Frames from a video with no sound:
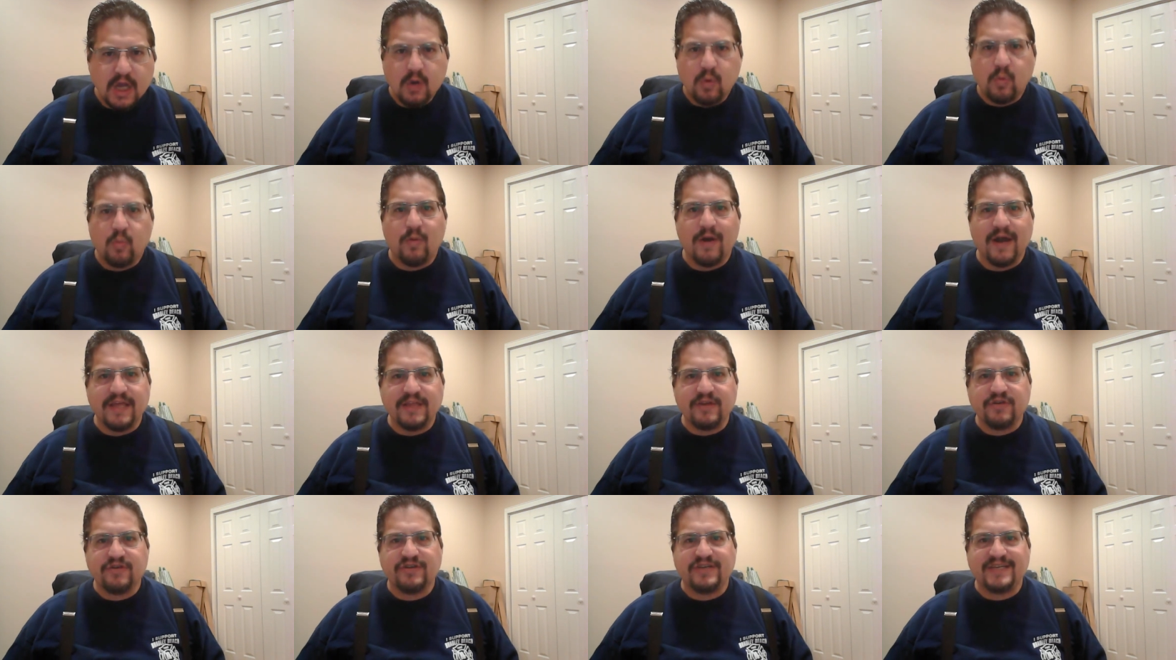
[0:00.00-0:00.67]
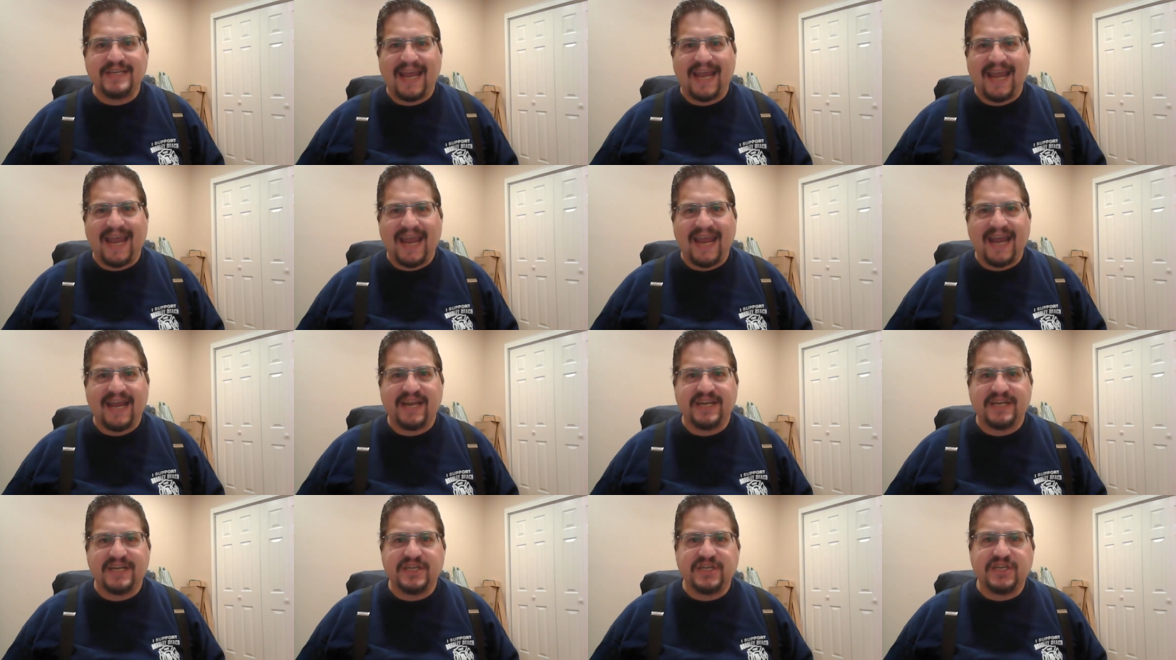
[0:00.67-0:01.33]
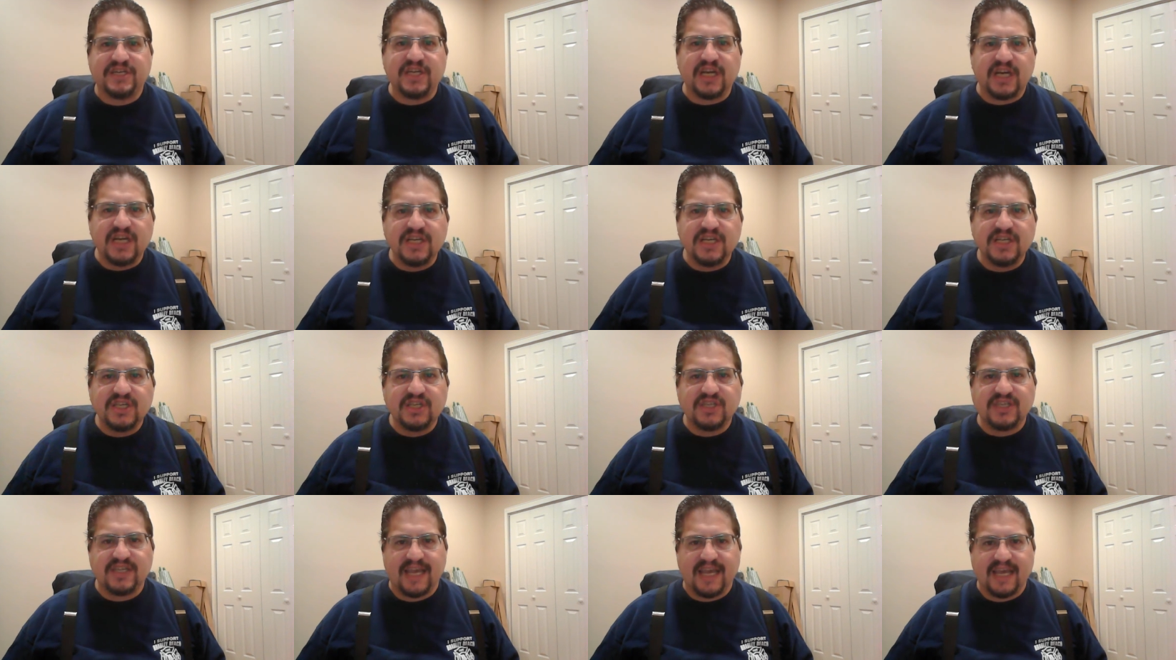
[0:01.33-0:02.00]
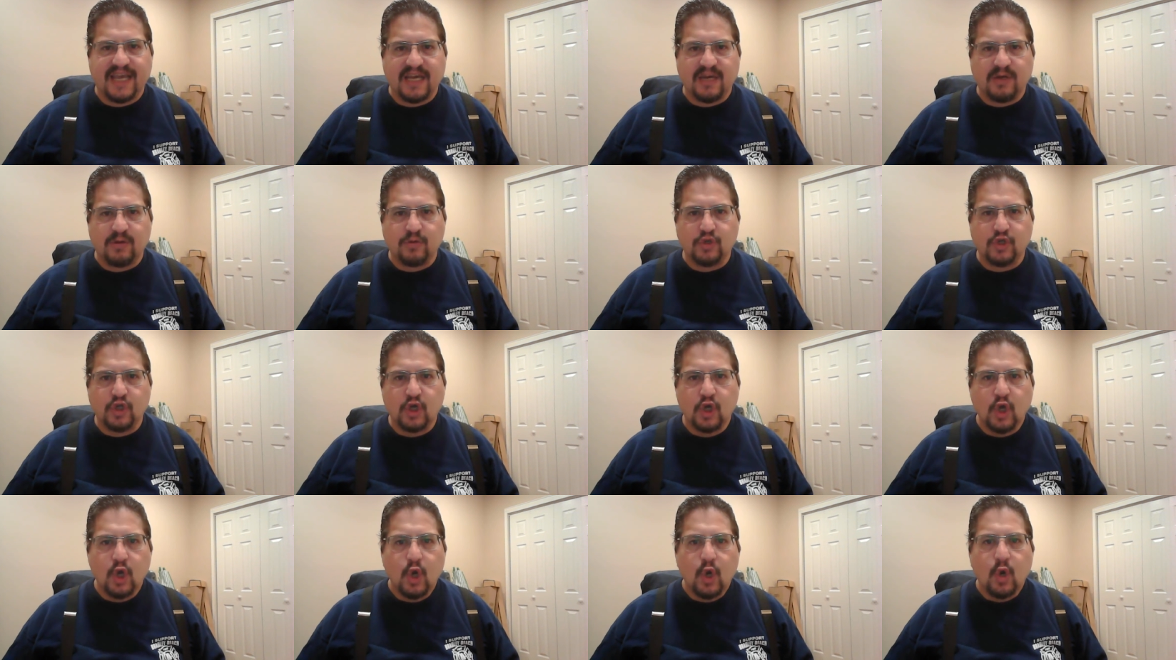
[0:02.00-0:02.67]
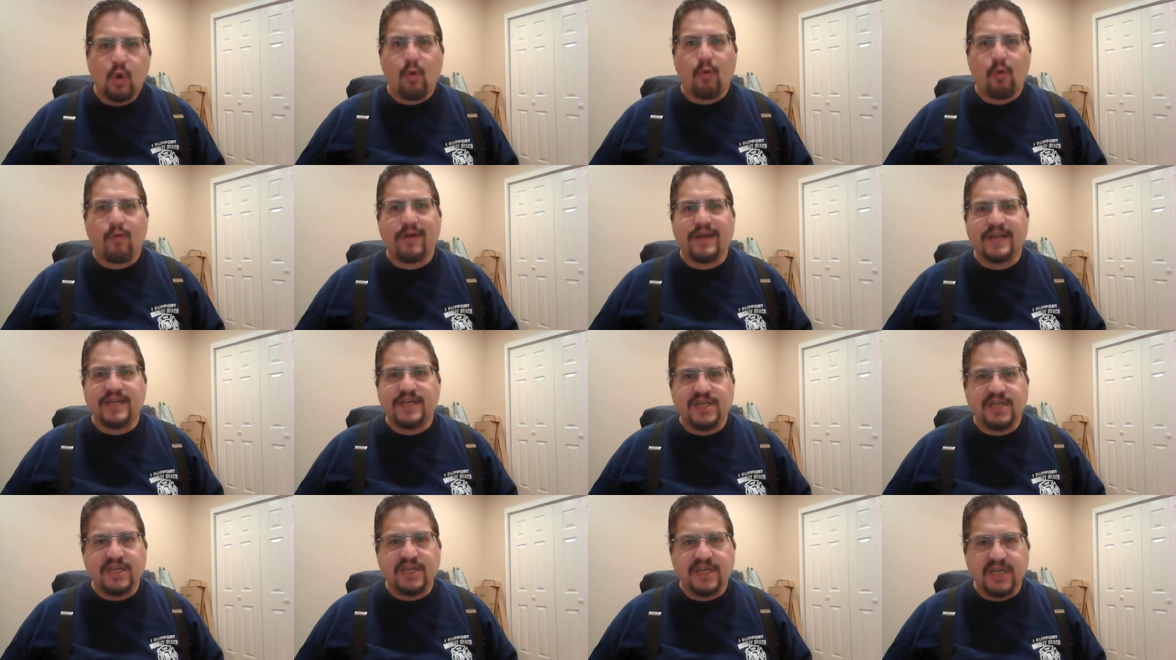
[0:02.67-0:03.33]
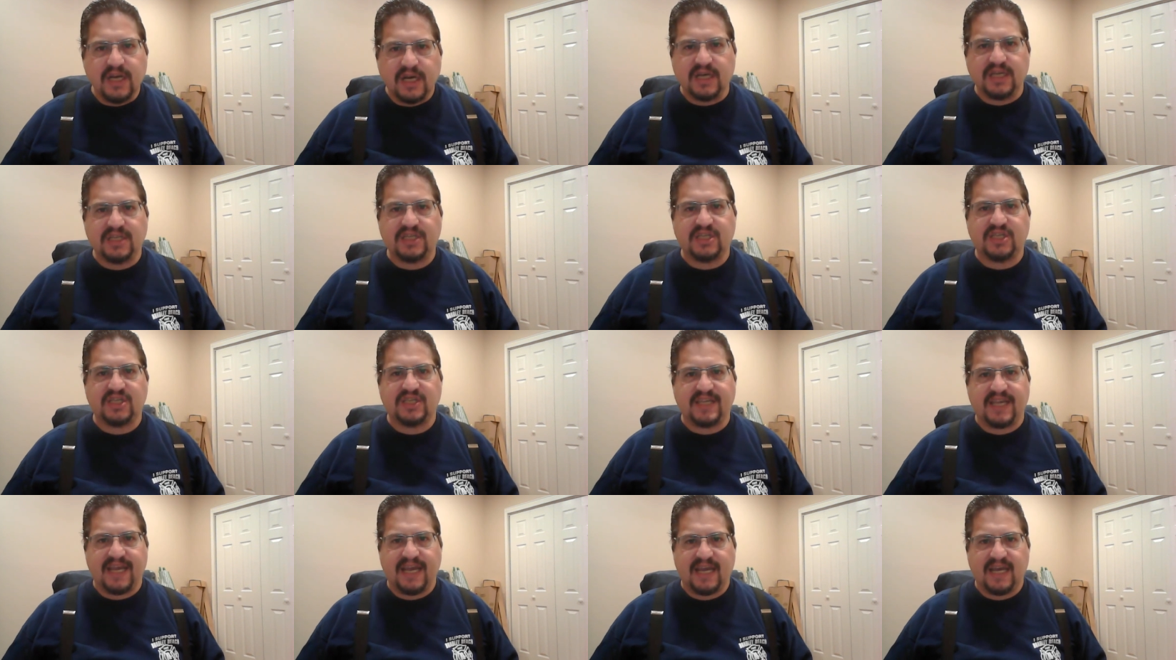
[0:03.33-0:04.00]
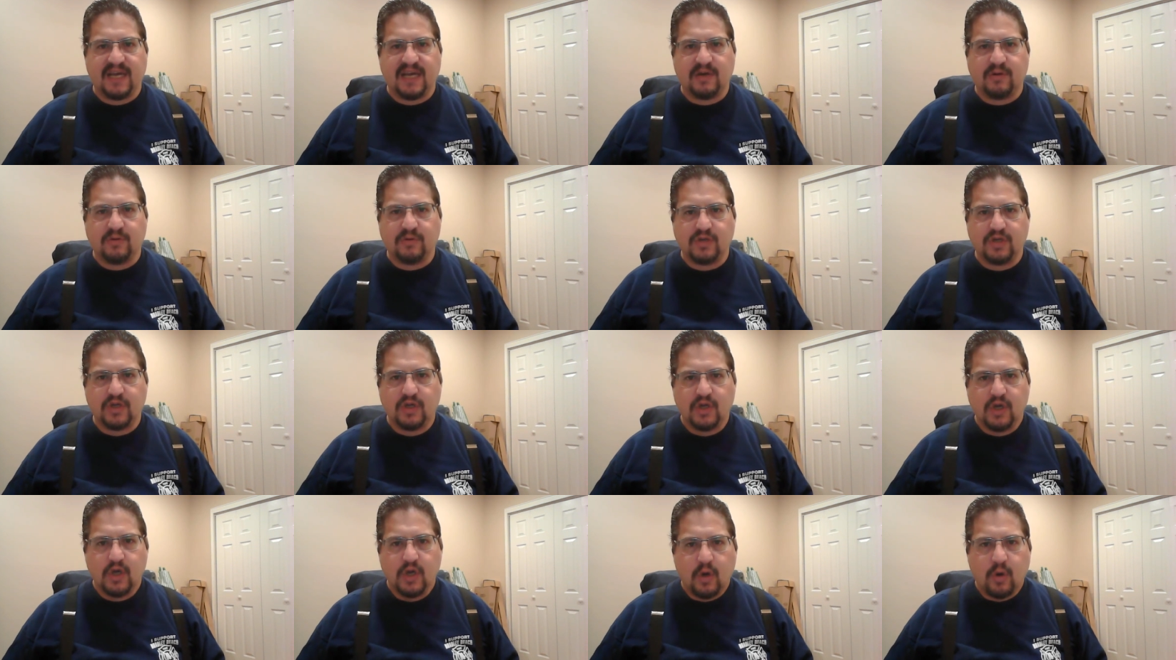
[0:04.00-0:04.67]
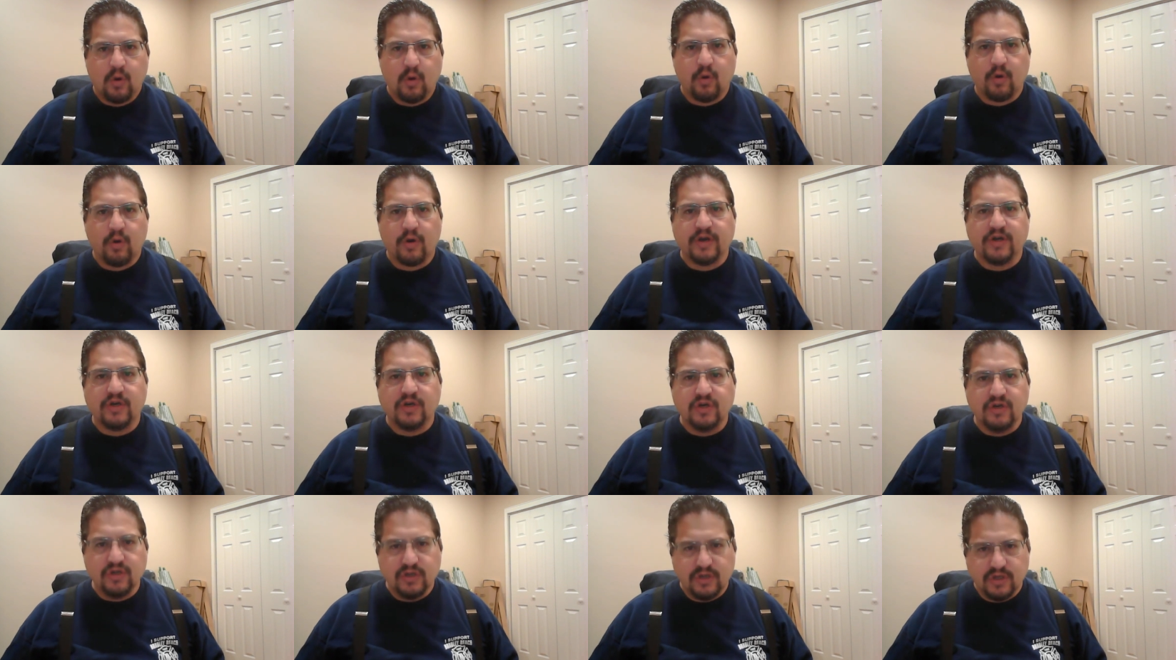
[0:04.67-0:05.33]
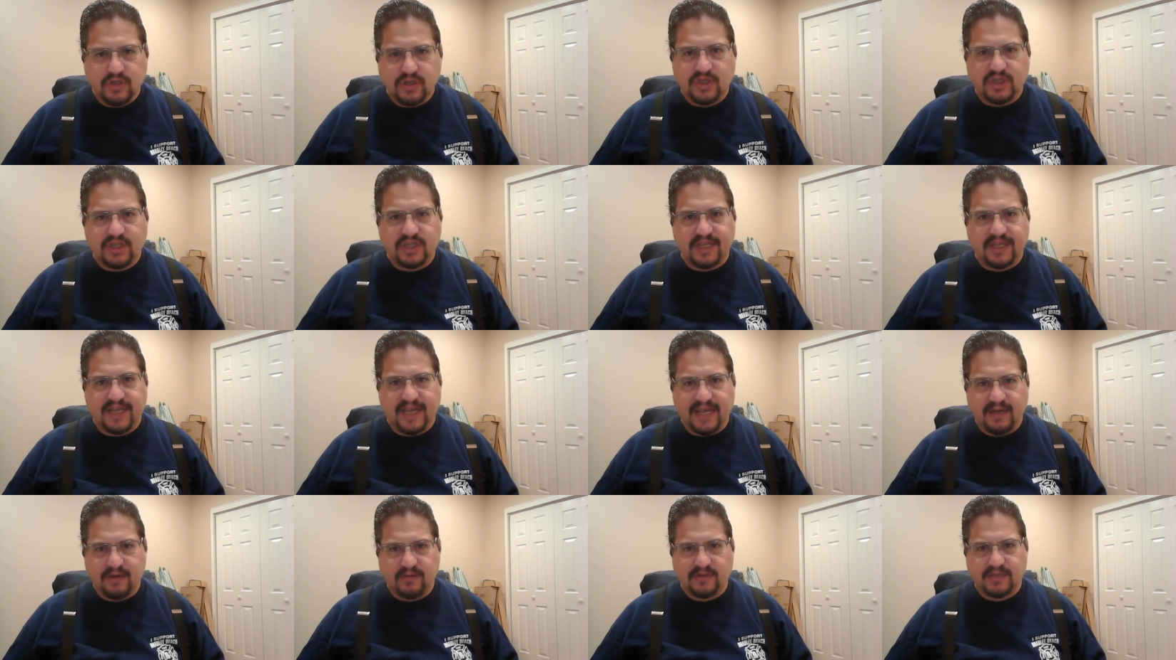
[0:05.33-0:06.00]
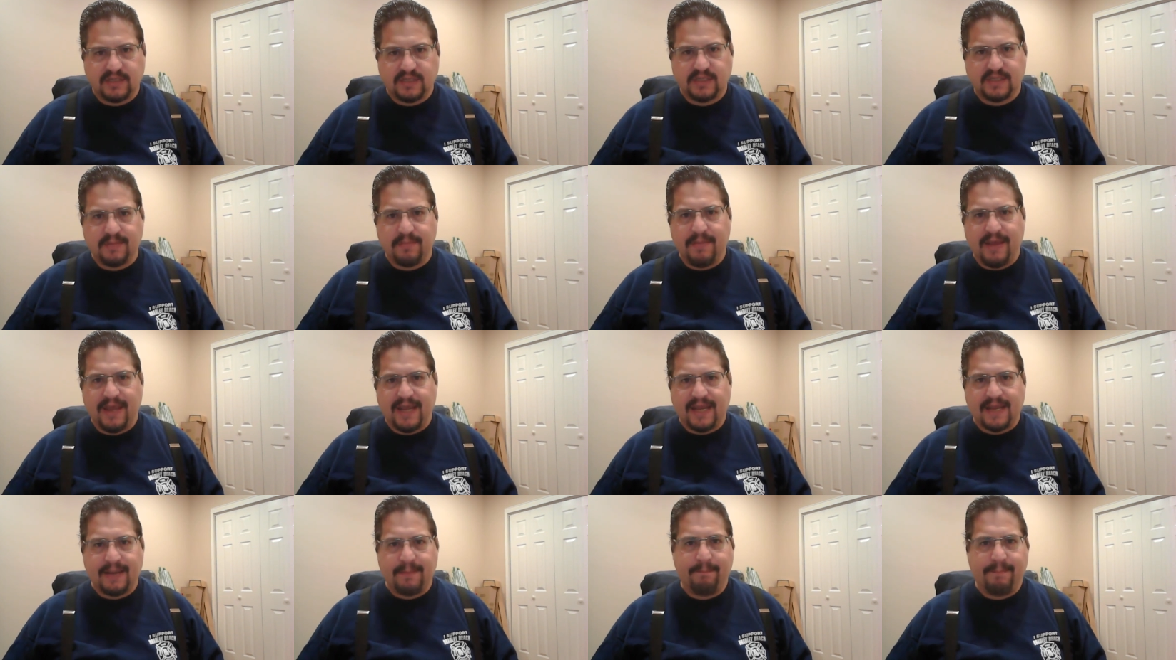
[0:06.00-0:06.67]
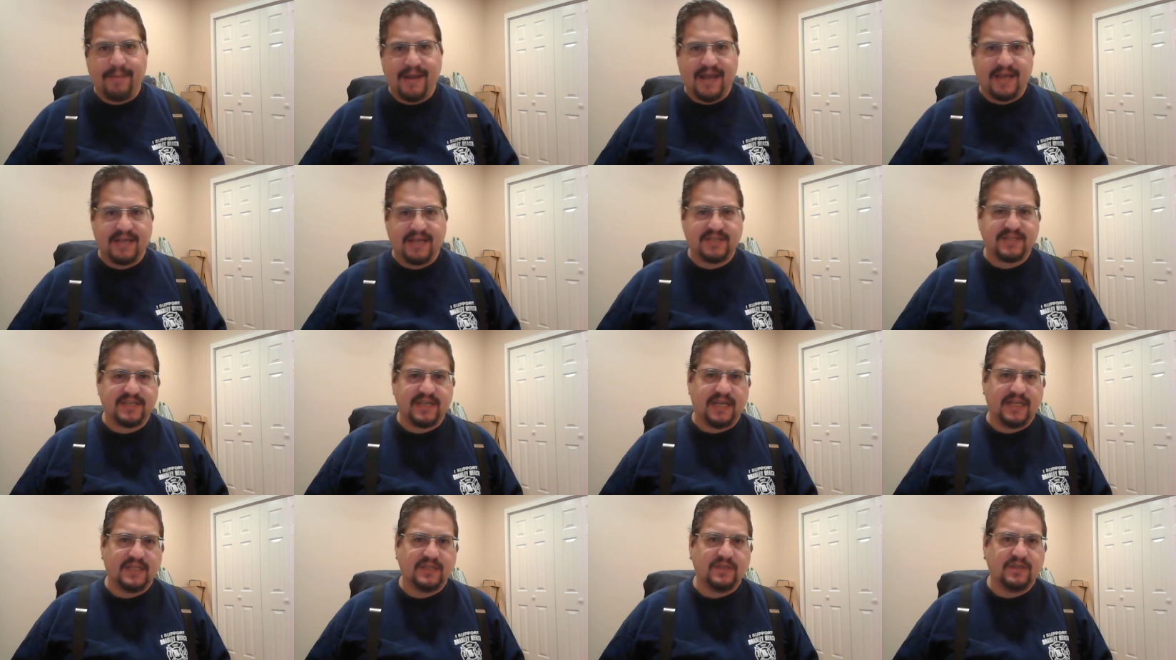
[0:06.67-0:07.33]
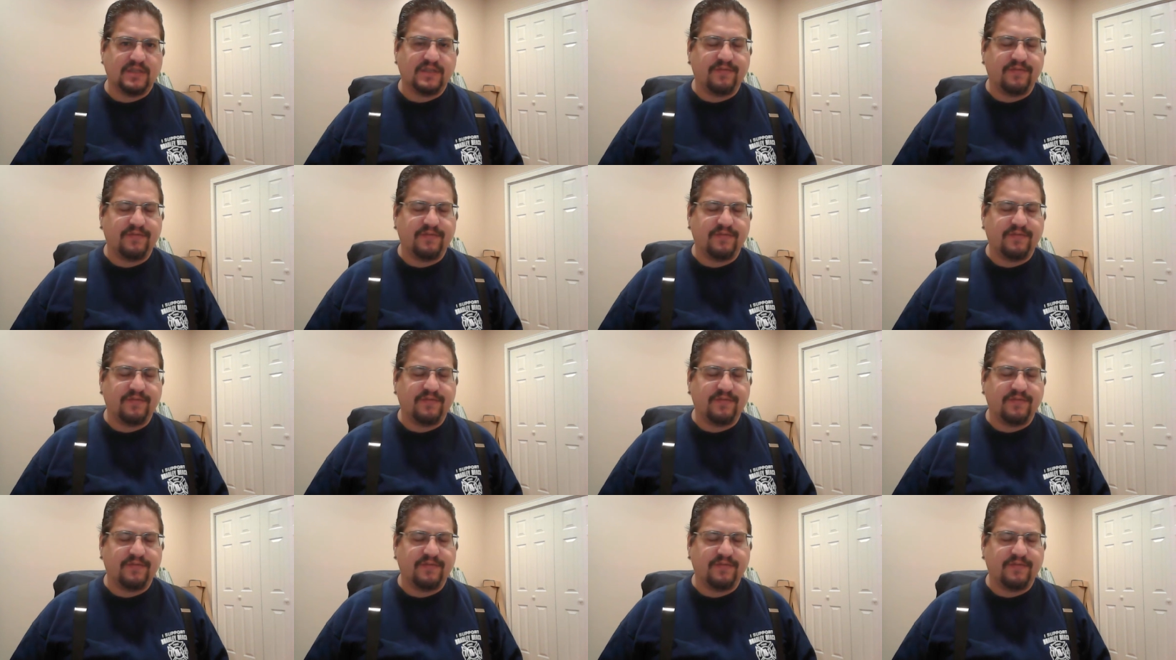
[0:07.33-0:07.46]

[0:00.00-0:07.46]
whether to add a T sound or a D sound or an OOD sound to make it past tense?